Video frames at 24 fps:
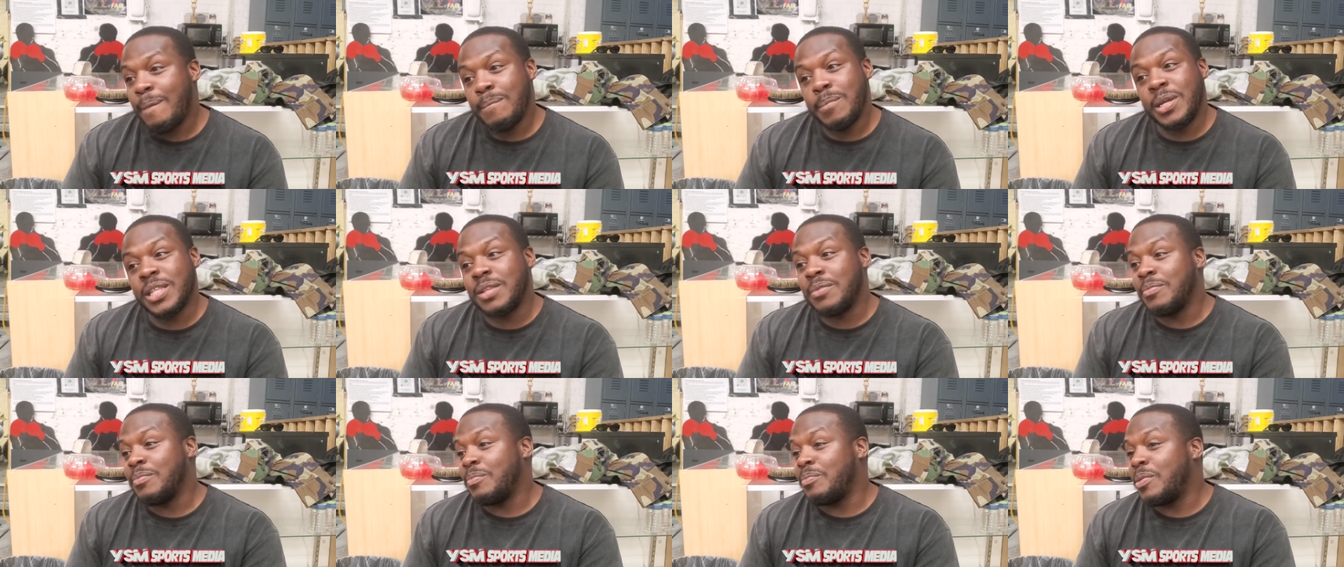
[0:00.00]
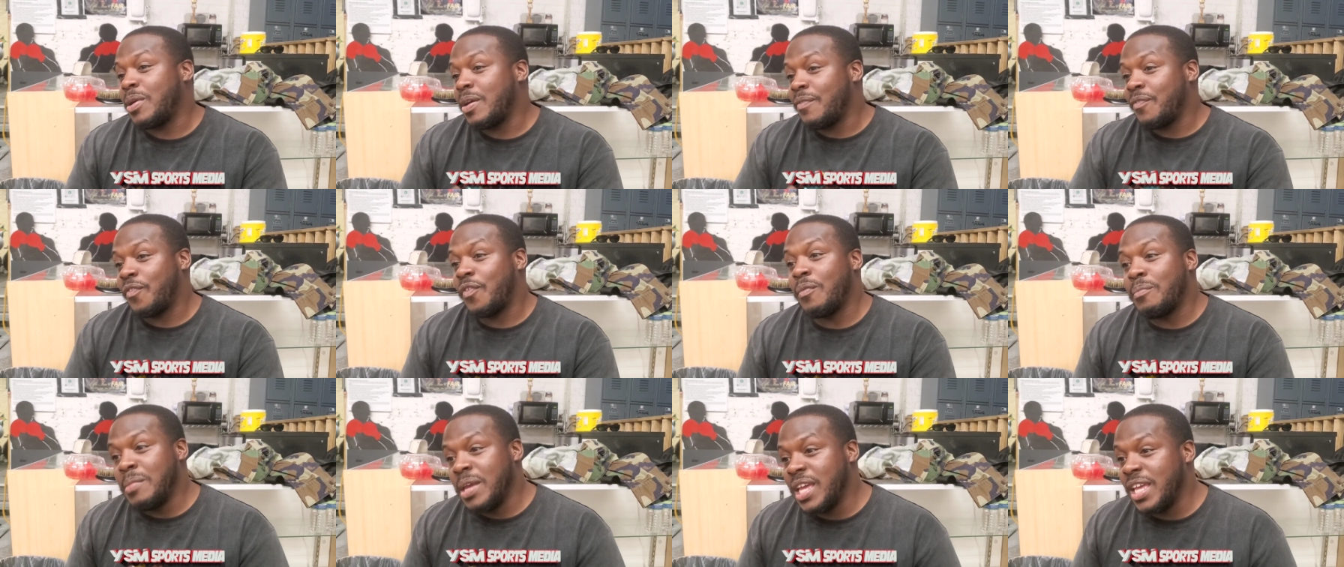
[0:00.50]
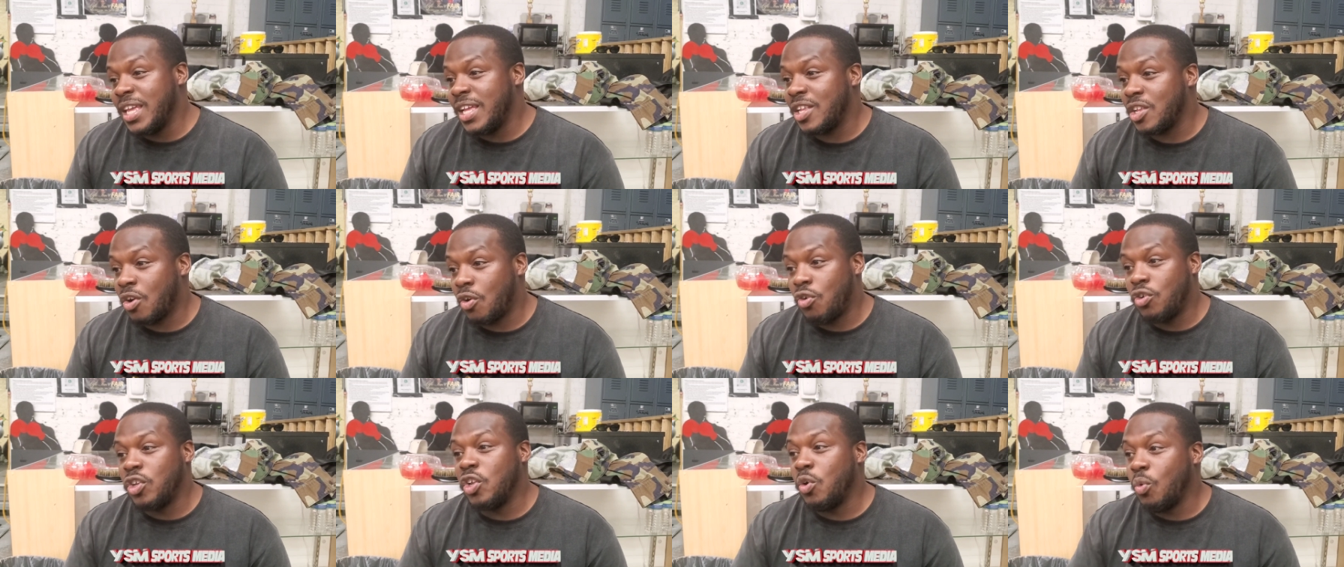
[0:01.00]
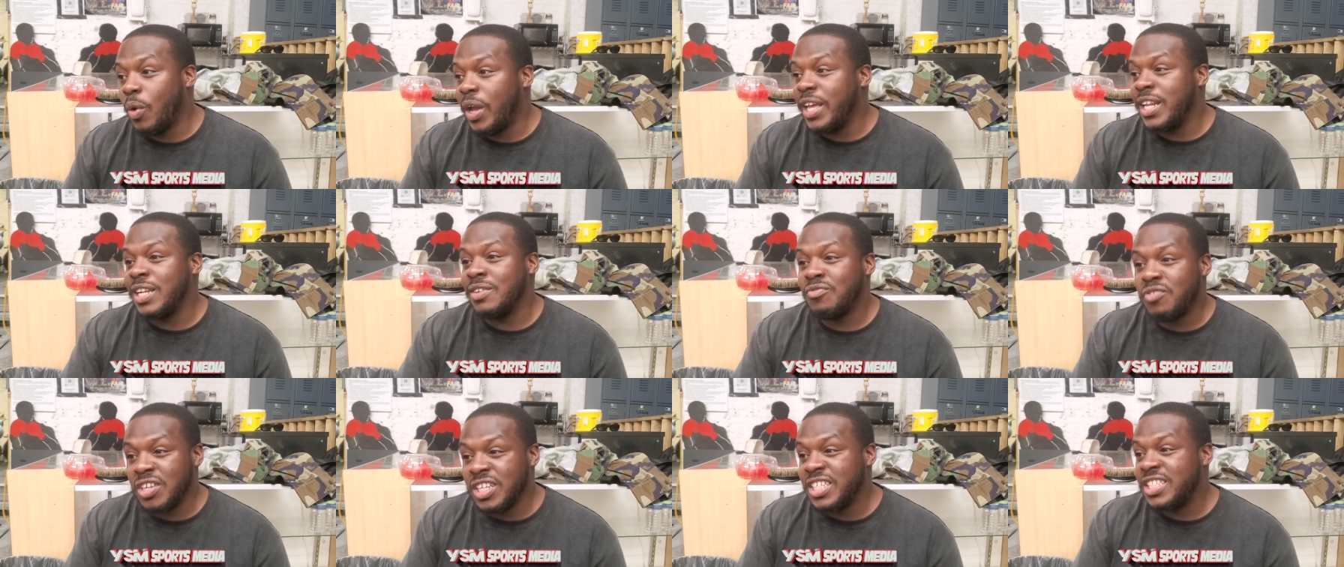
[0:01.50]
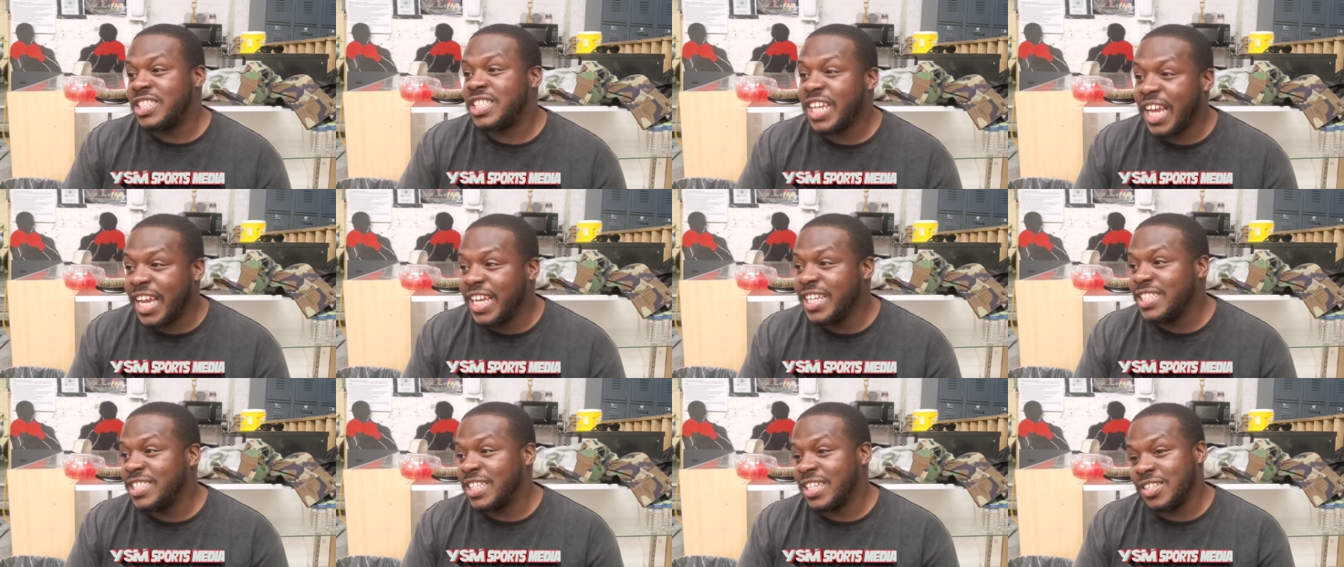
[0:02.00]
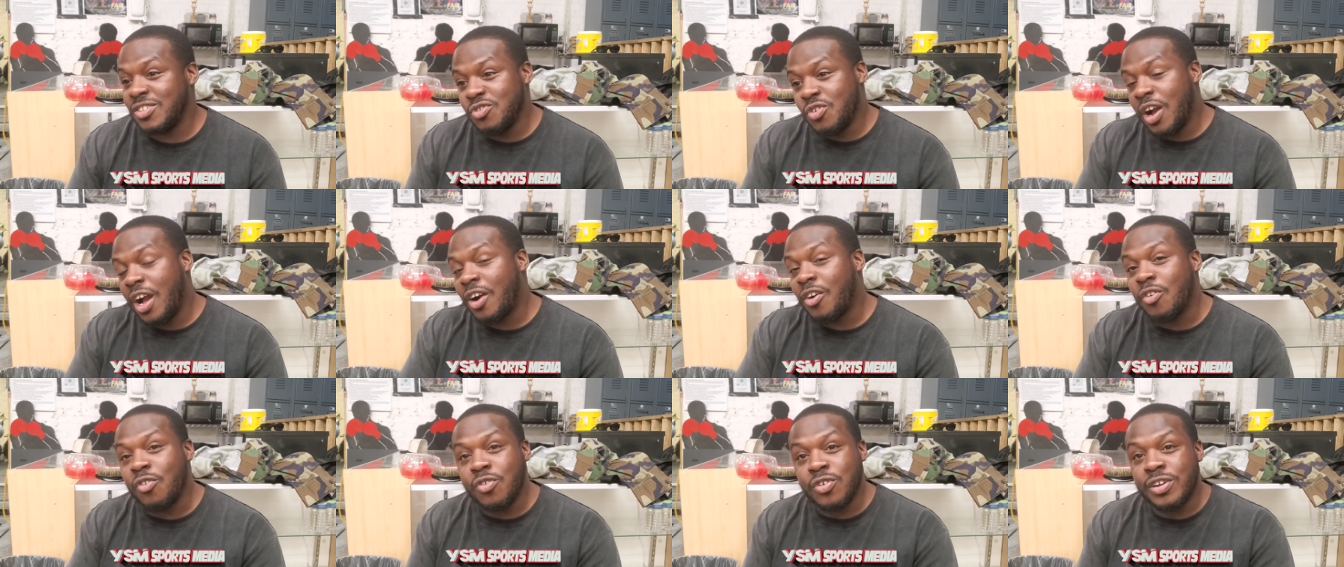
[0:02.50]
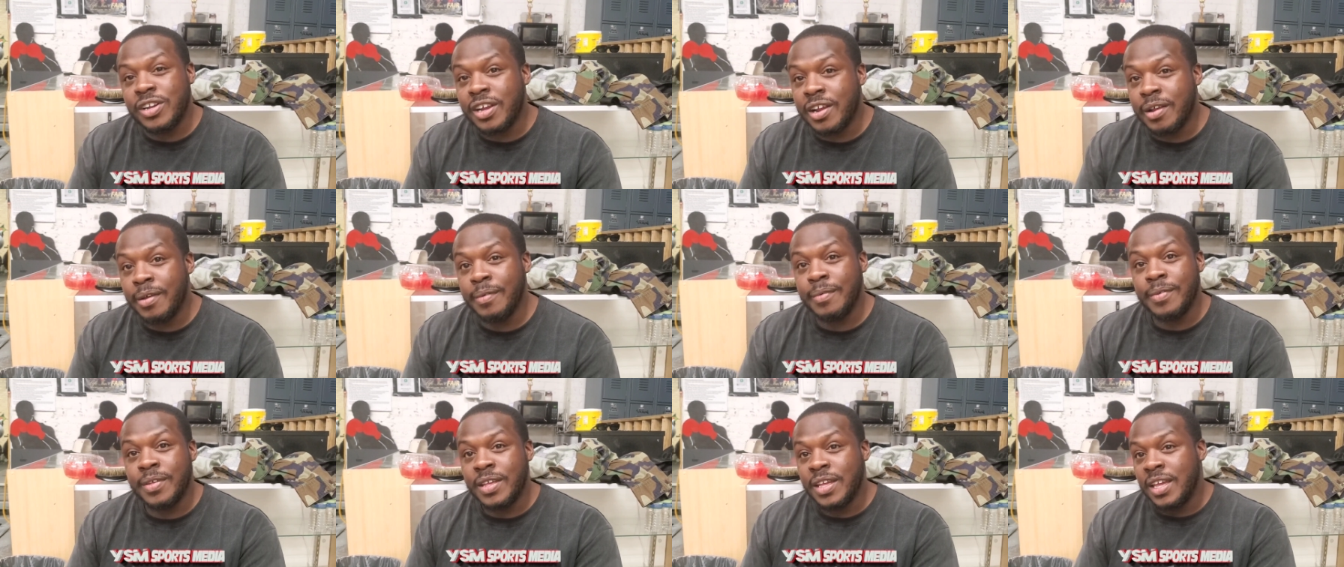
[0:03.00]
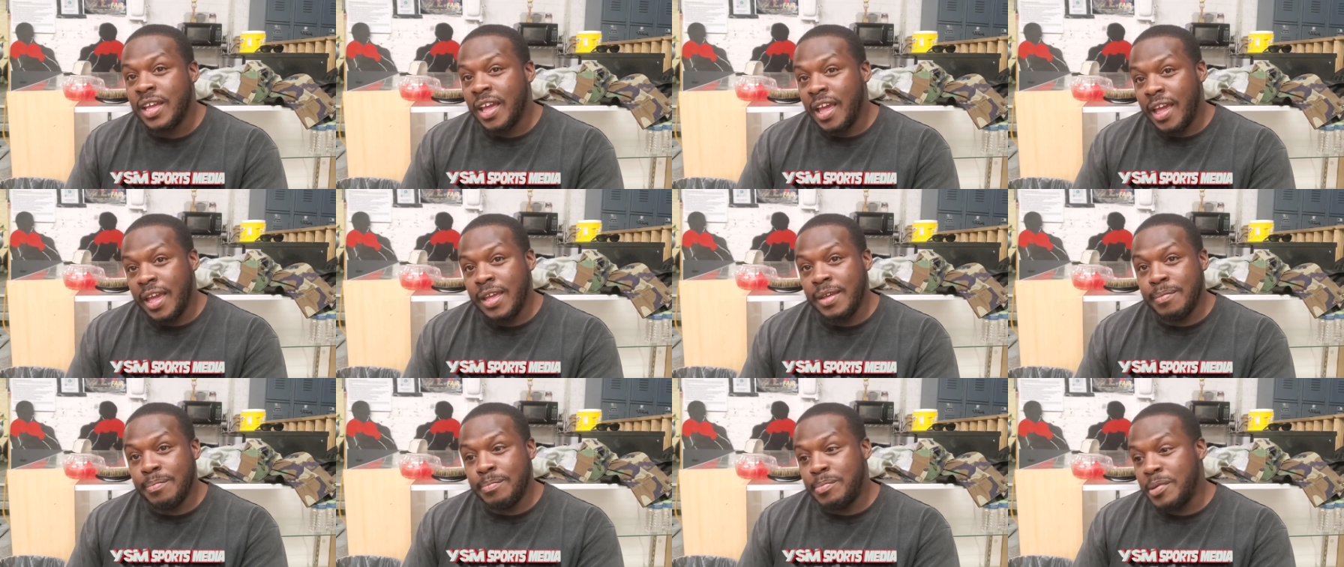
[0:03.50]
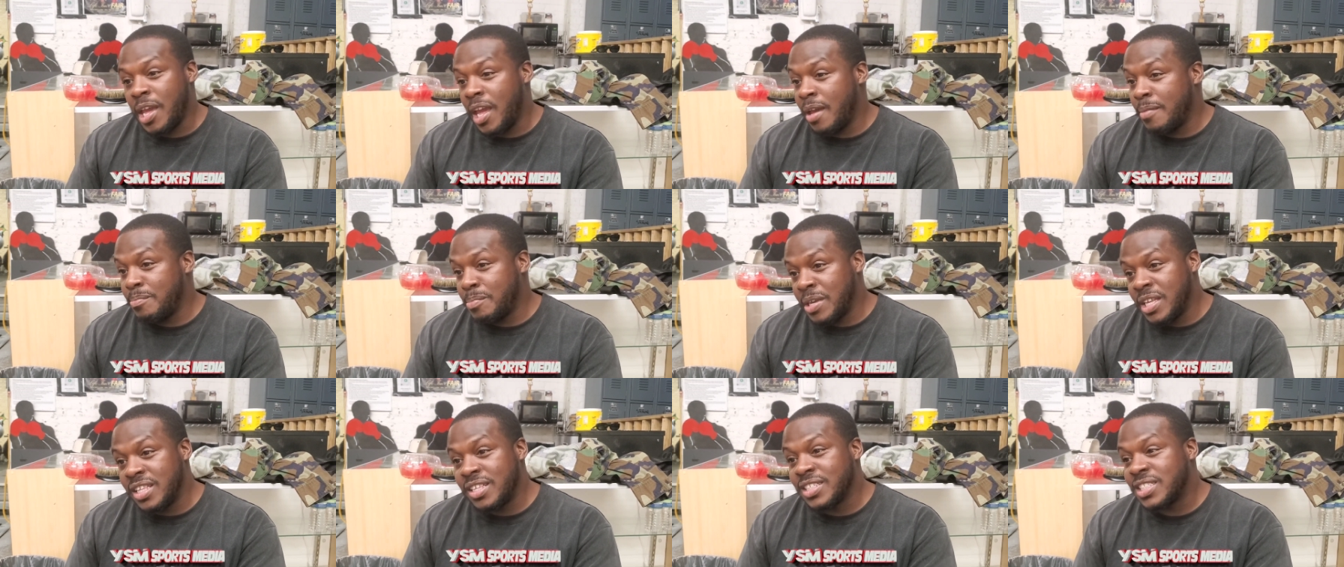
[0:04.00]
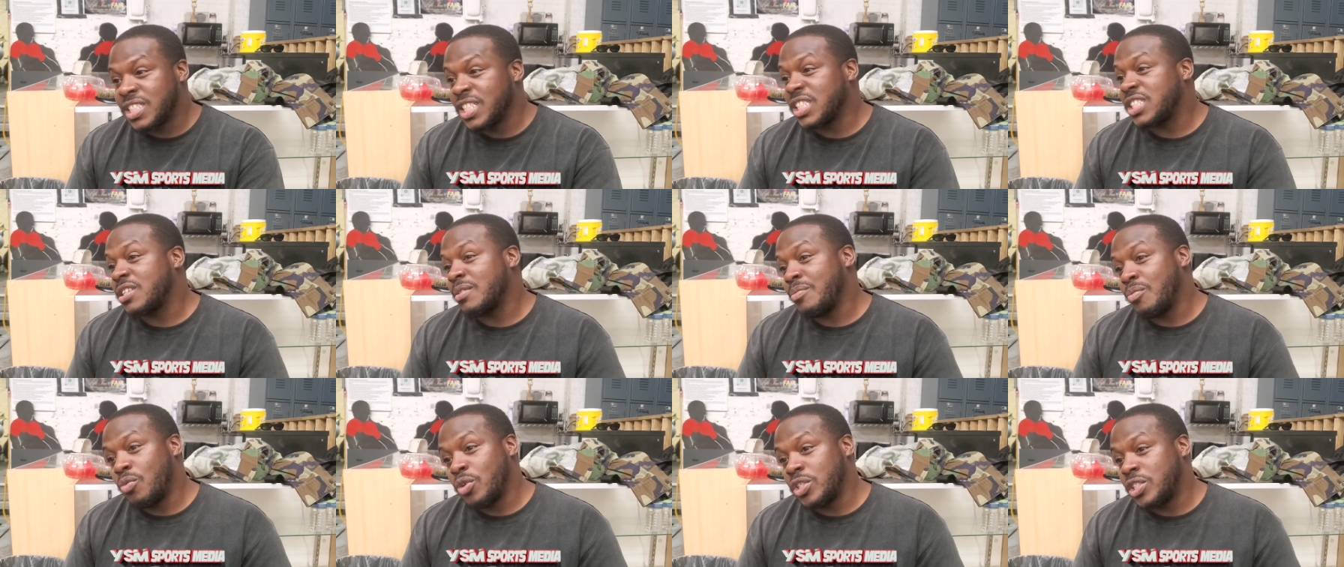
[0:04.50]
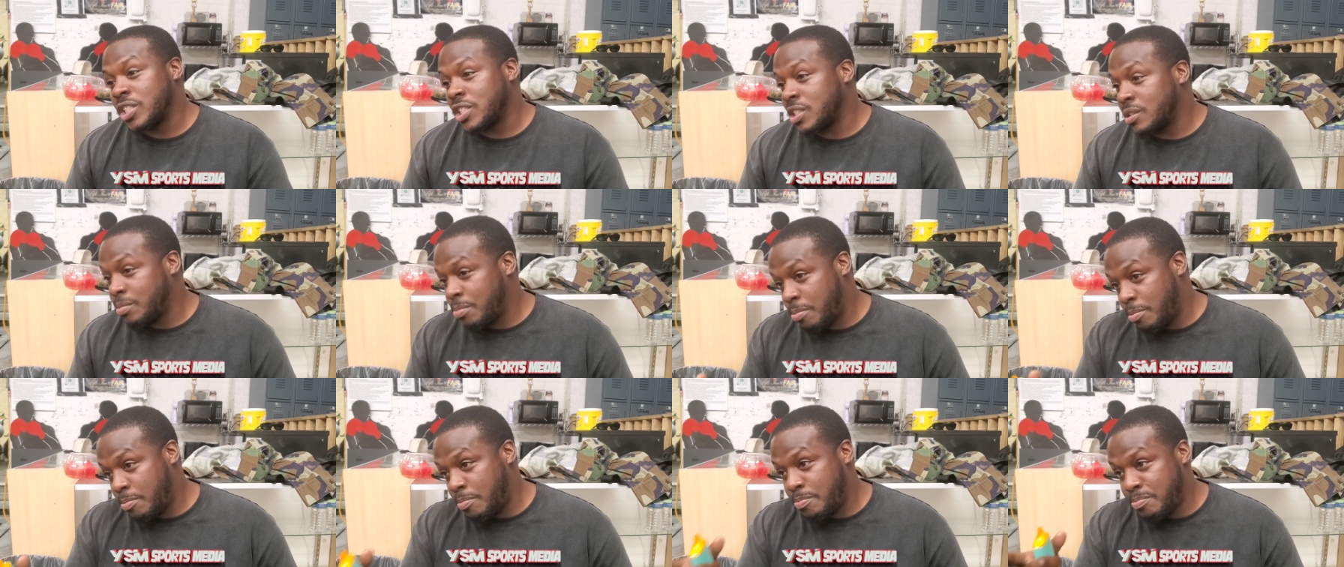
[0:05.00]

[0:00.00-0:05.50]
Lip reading: But for me, the only way to really change it, you got to go in there and beat the system, which is